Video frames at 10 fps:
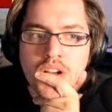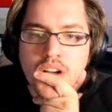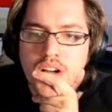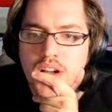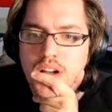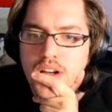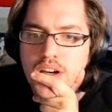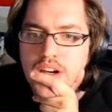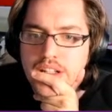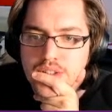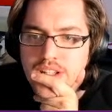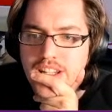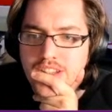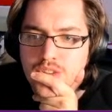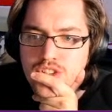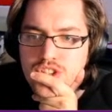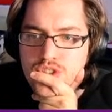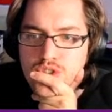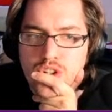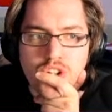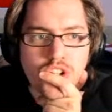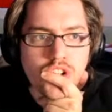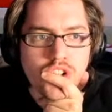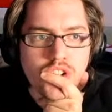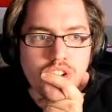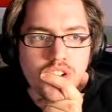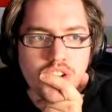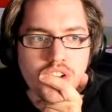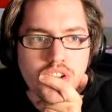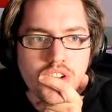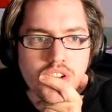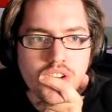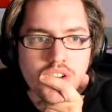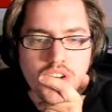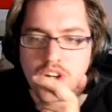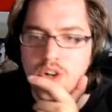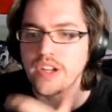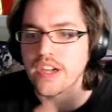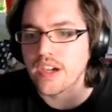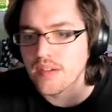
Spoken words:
Do I need to install? Oh, okay.